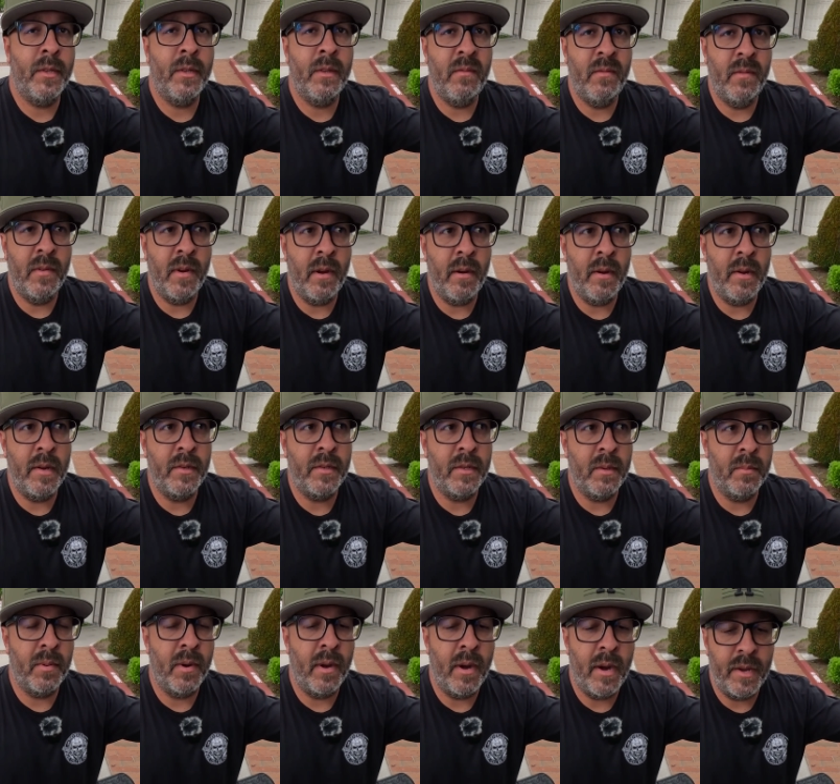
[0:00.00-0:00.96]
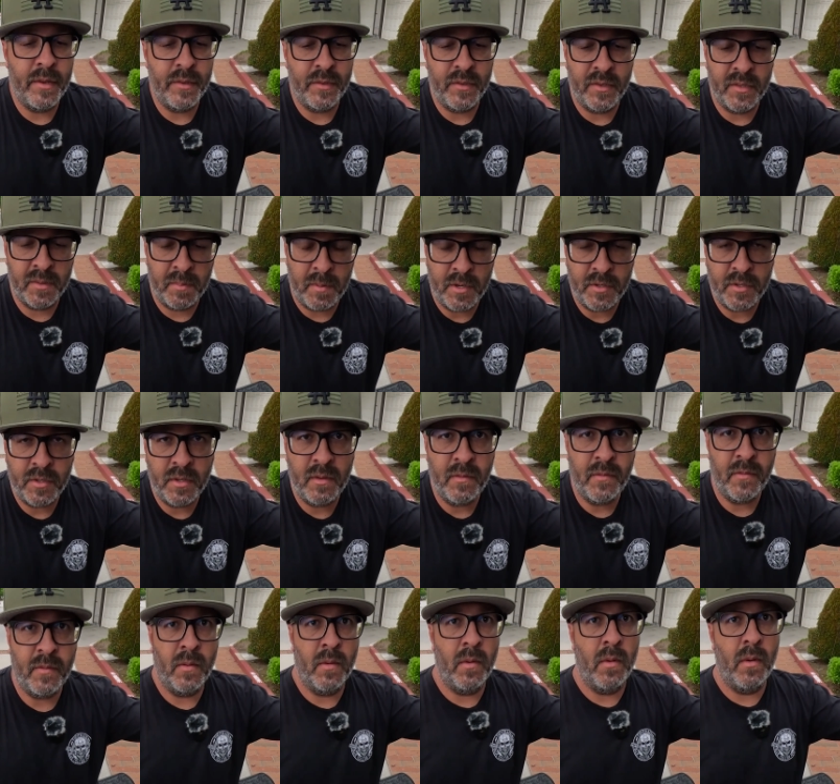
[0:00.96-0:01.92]
very surprised, especially
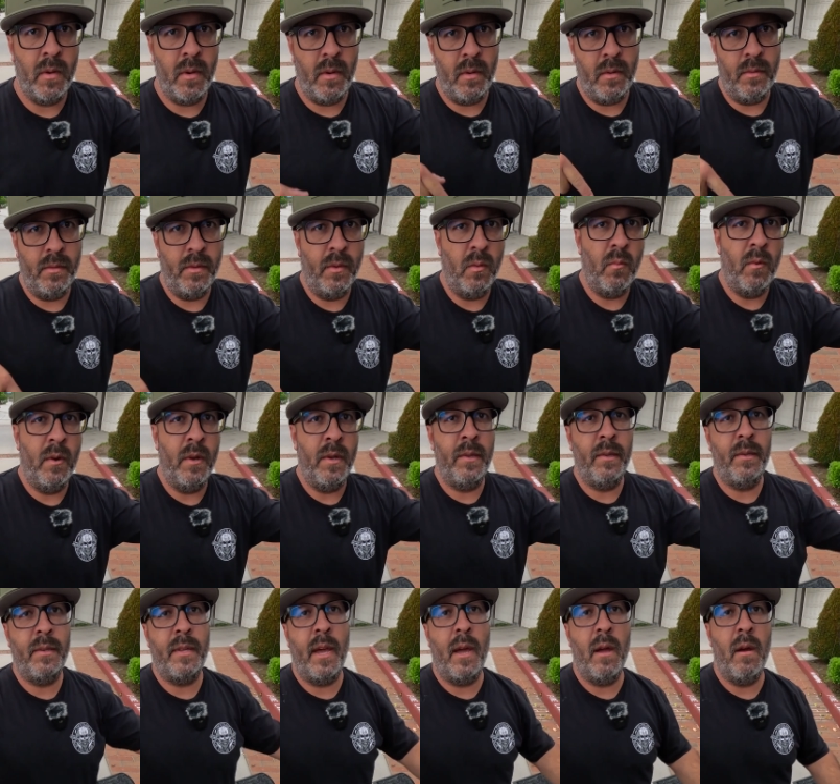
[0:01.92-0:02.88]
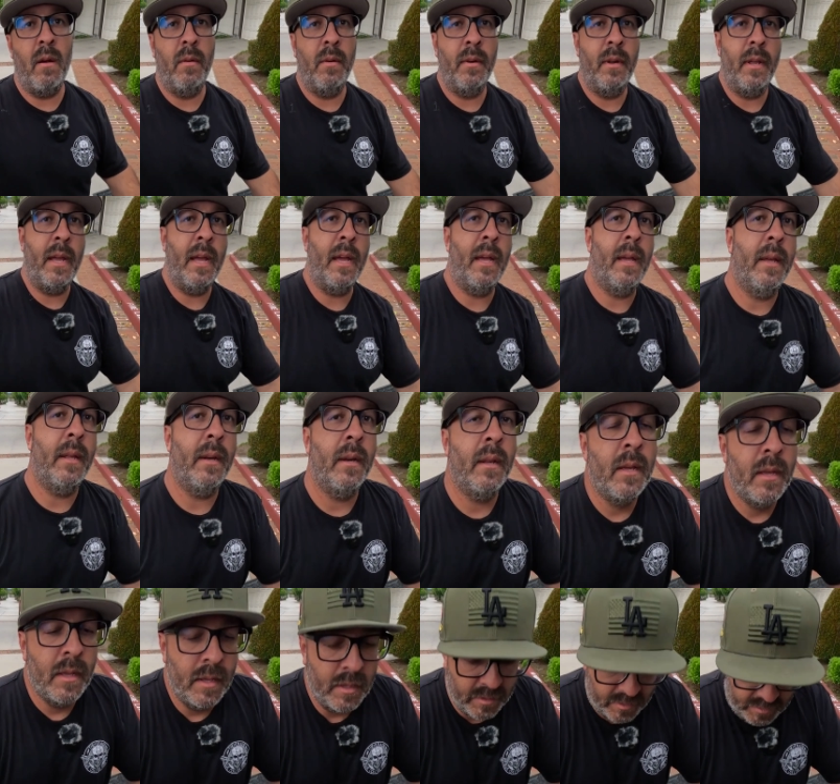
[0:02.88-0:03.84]
for the one down at
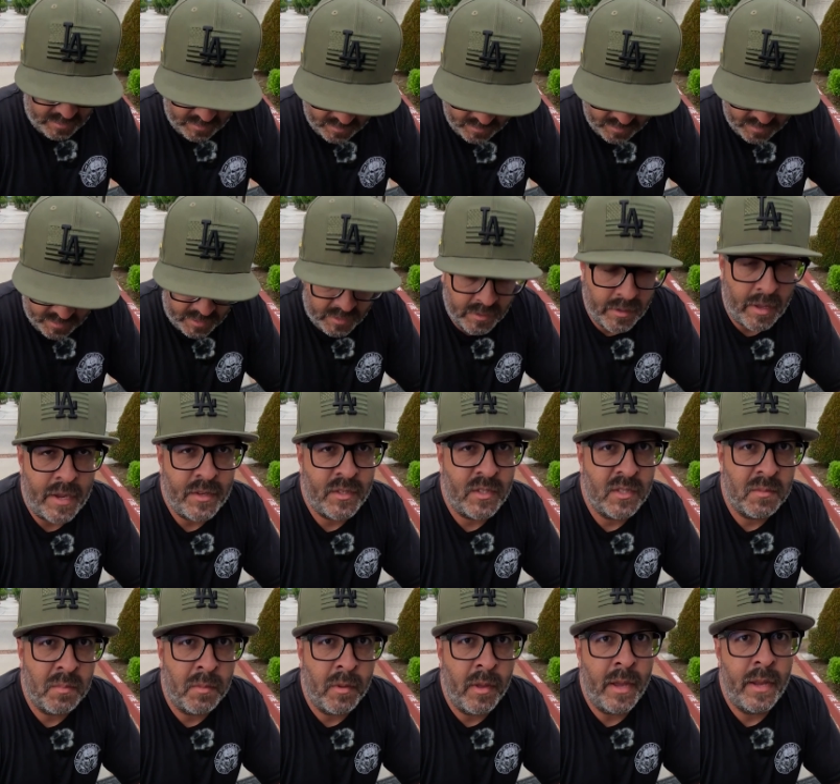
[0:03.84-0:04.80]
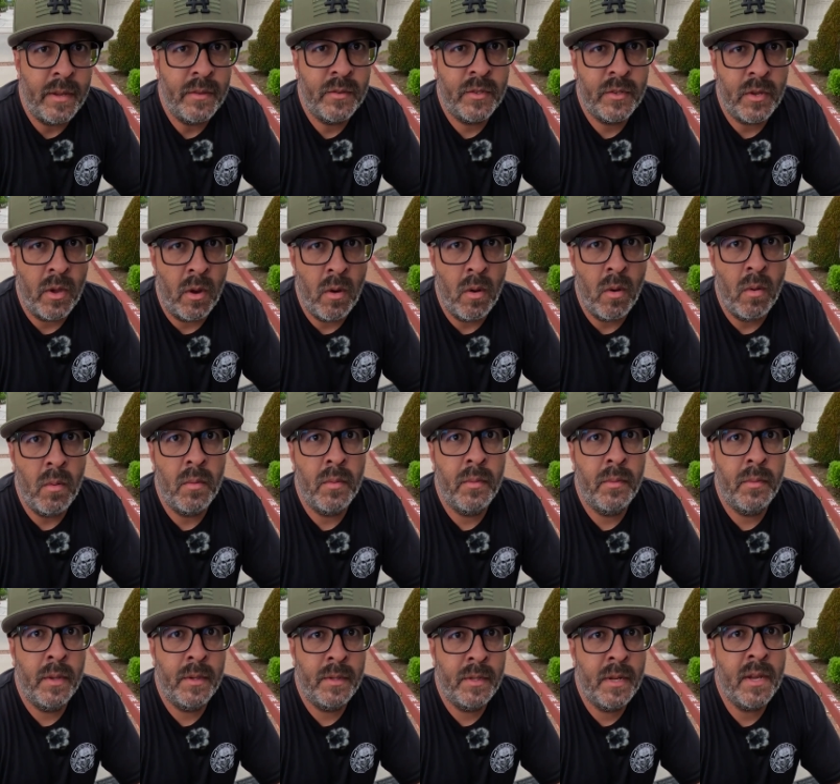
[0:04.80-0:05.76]
the license plate. So
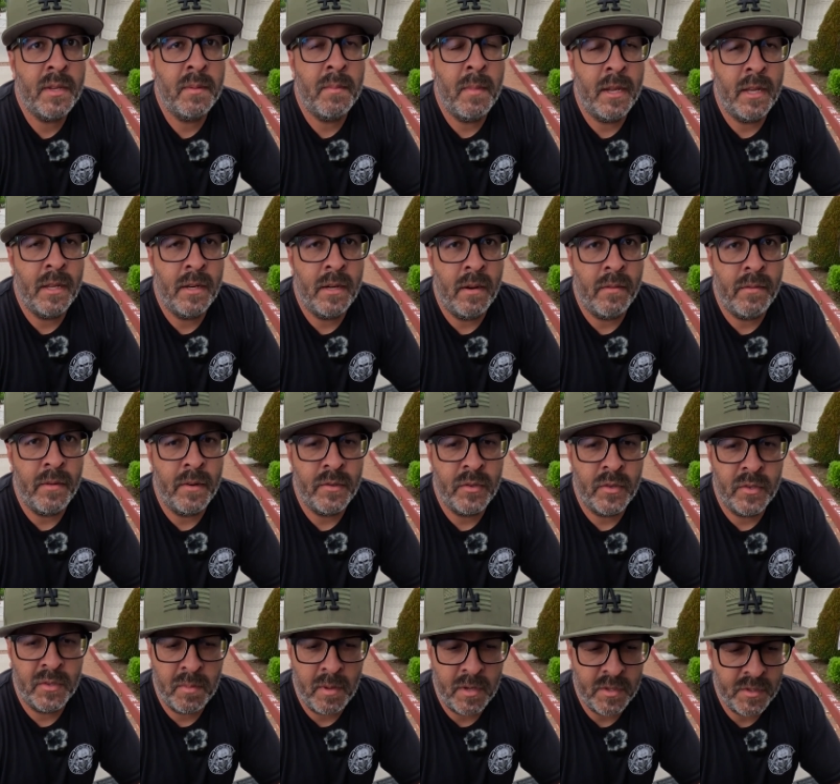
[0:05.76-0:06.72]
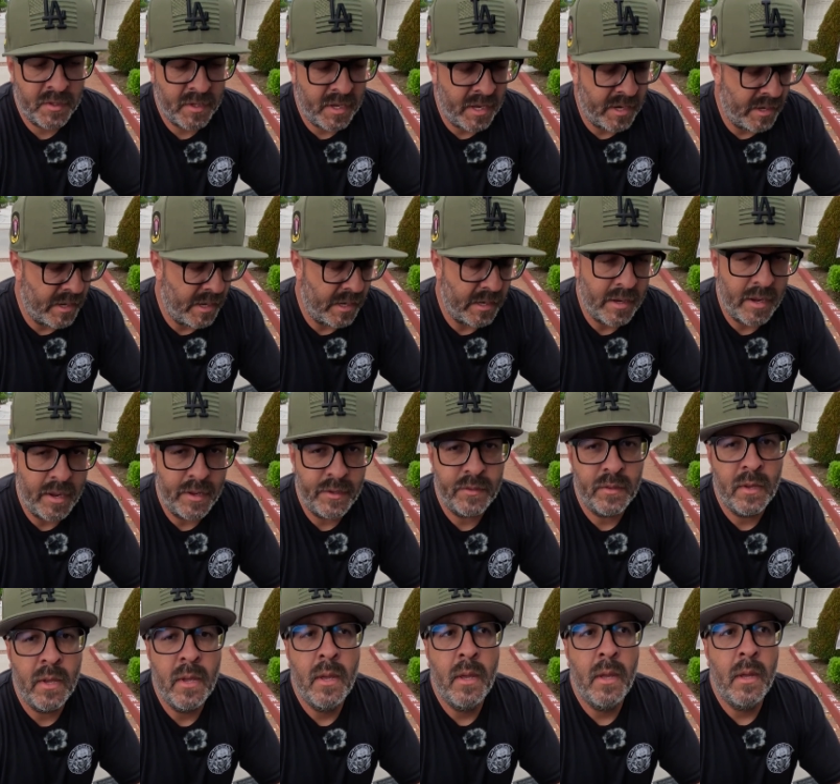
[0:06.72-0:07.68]
it does make a difference, especially at night, guys.
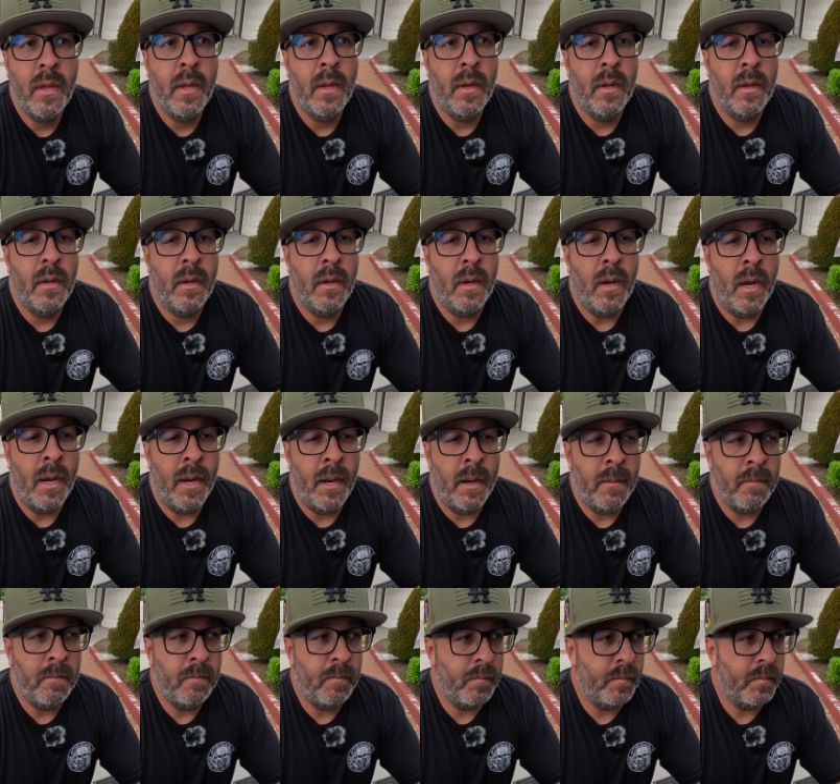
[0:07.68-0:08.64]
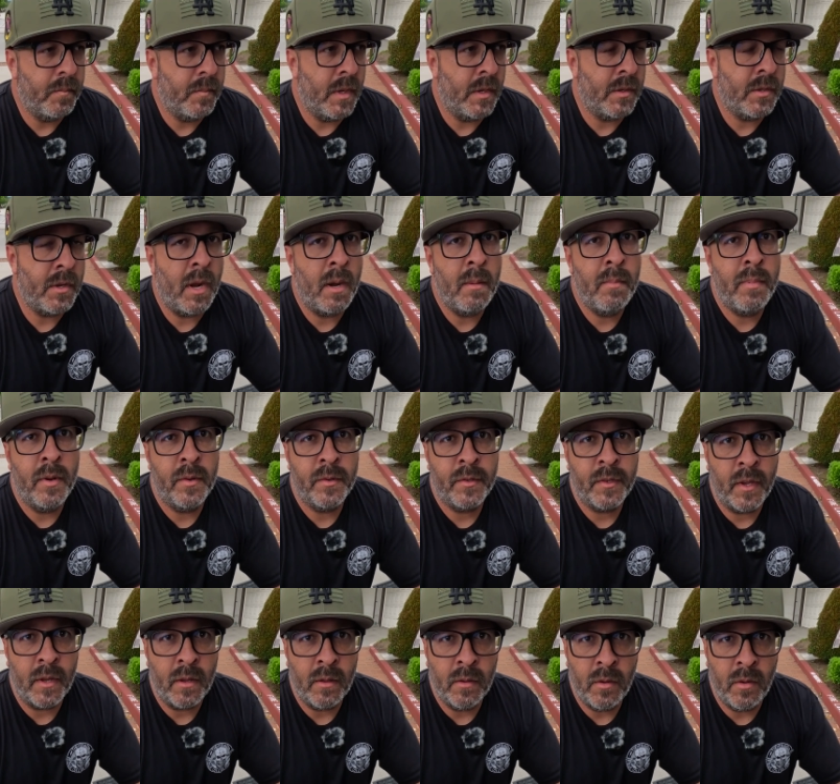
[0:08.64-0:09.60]
I'll try to post
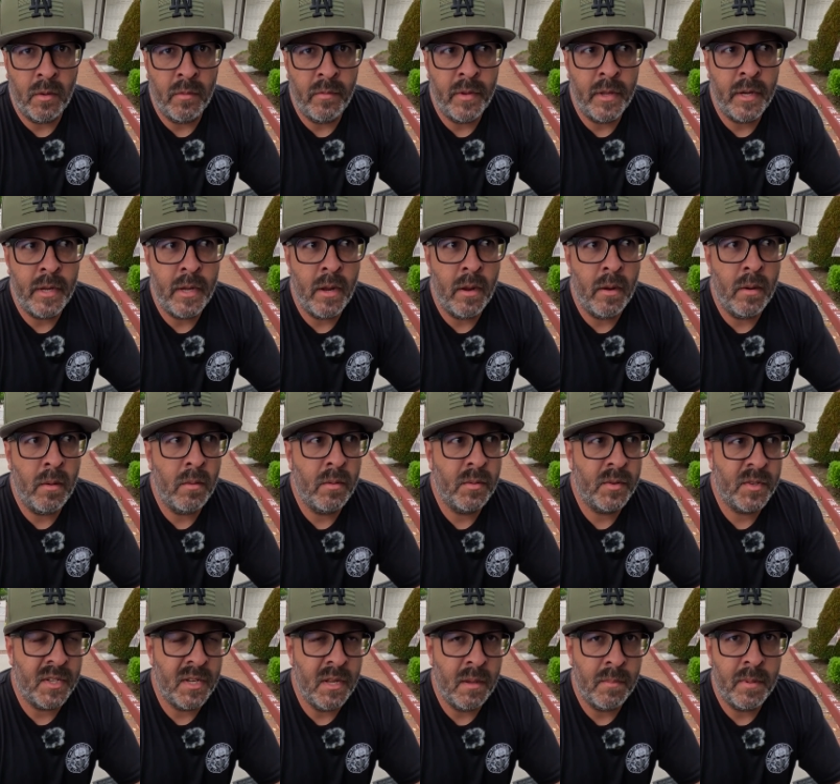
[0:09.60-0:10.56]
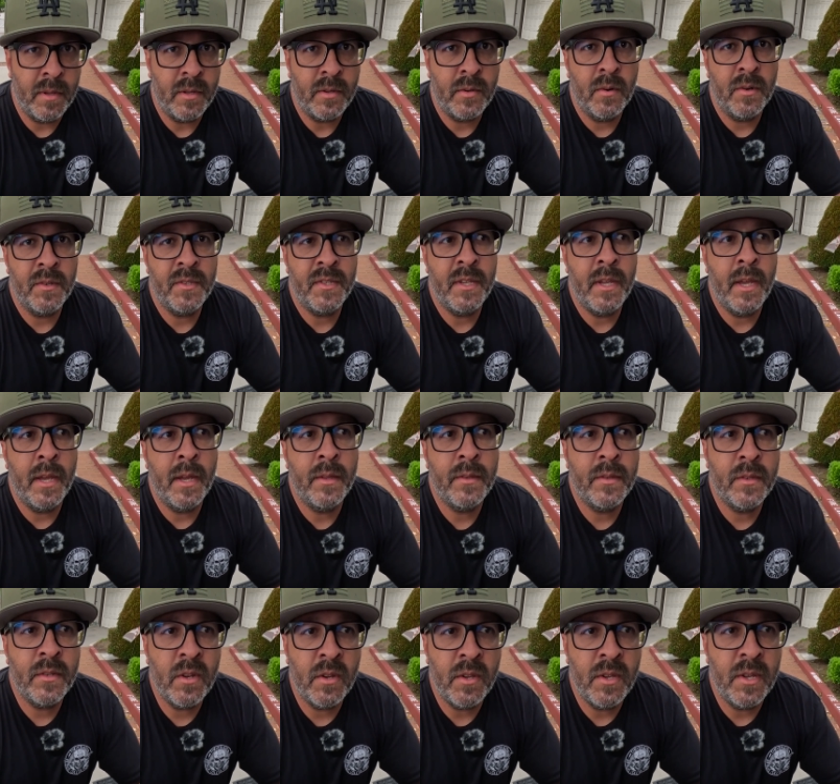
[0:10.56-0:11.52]
like a little video snippet towards the end
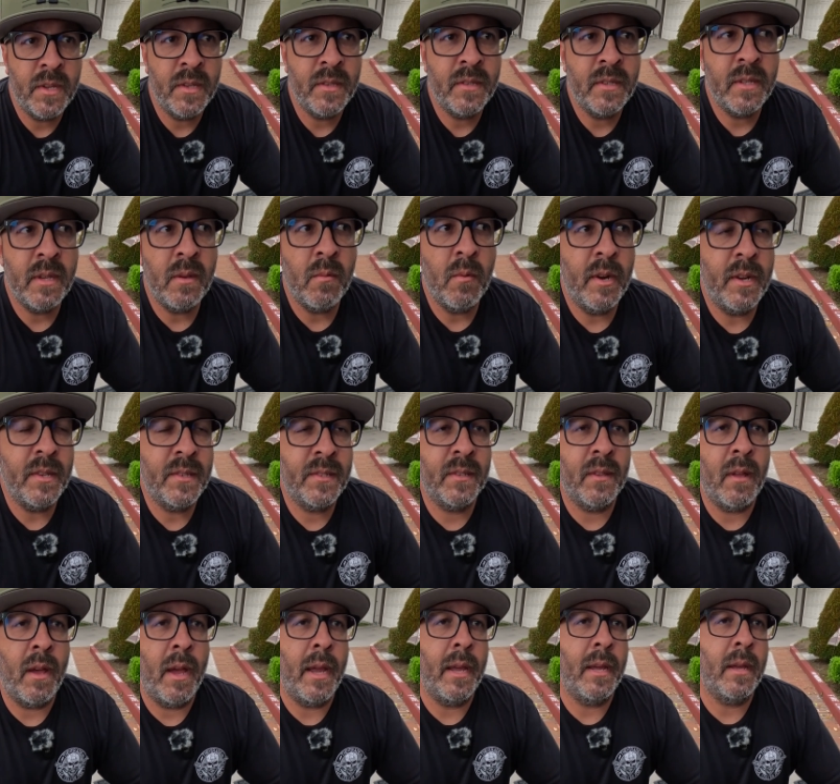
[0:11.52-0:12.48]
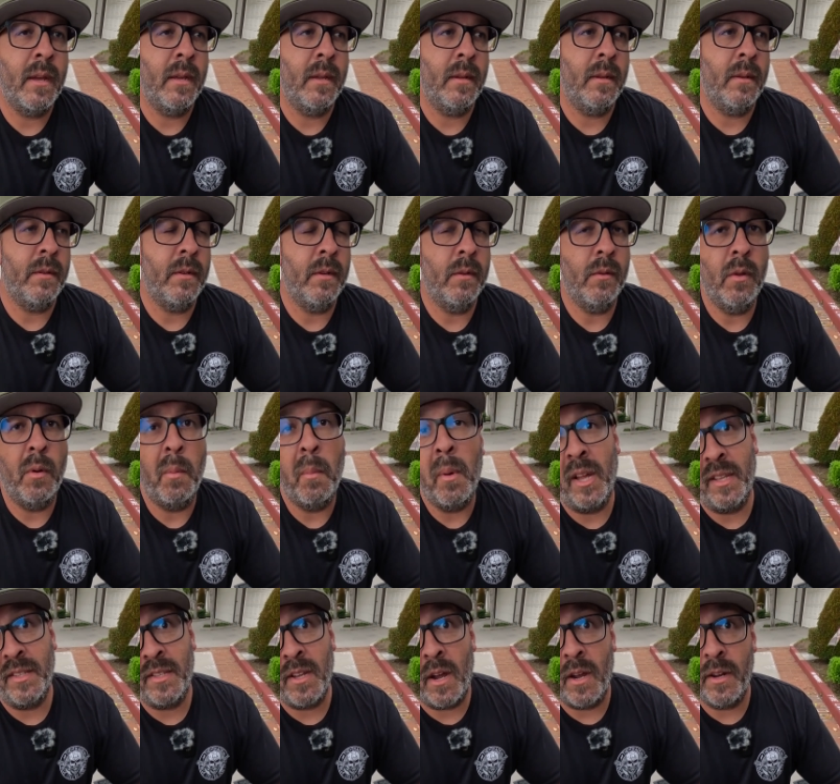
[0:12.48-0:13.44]
so you can see what it's like. I'll do a little
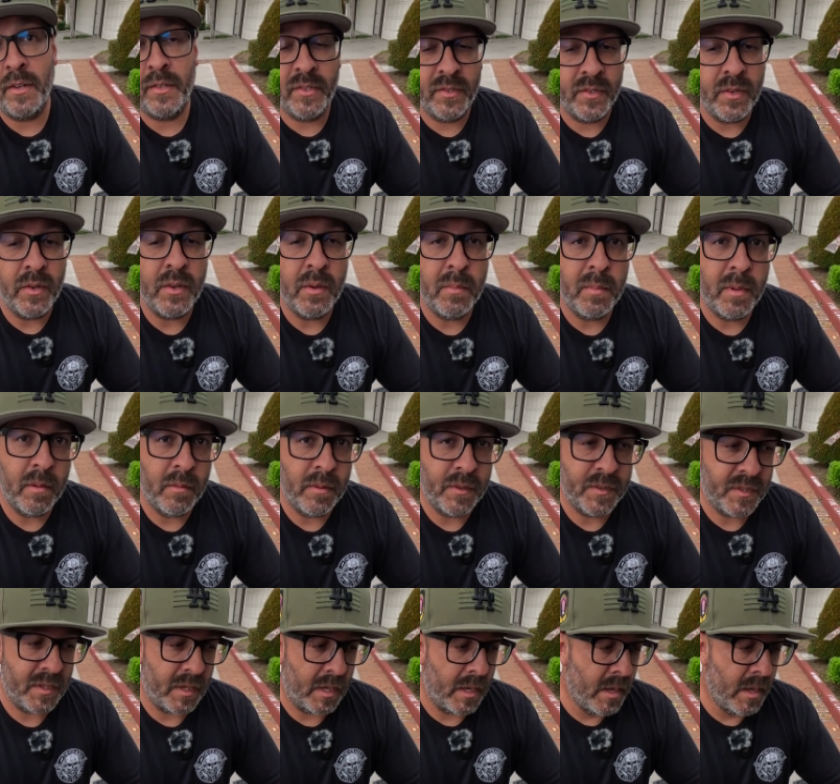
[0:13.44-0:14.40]
montage so you'll be able to see.